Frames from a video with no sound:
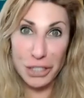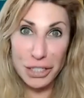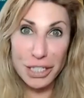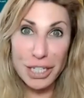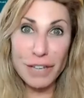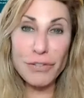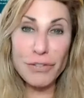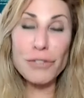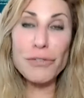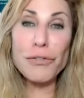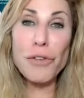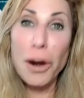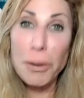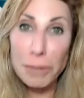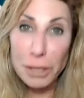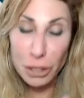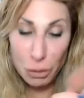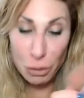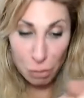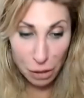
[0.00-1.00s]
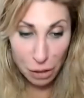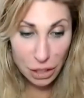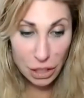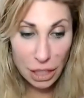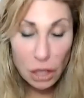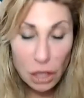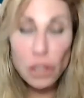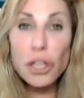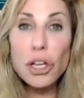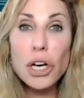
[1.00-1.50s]
Steven Farmer's
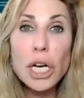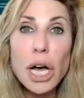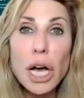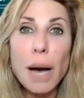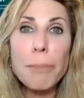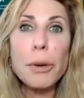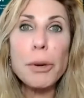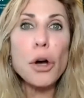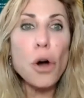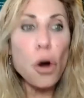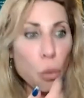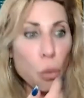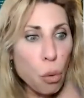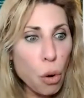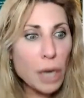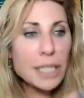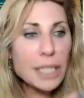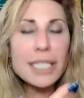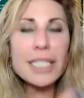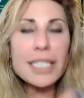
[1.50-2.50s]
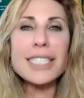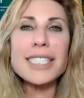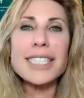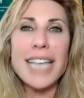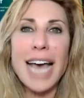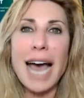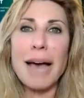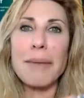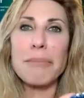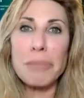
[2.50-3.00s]
books and look up what does
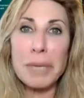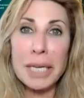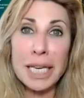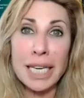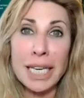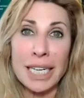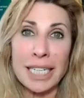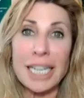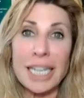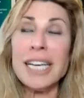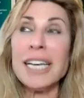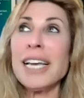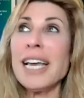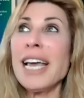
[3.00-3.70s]
that mean?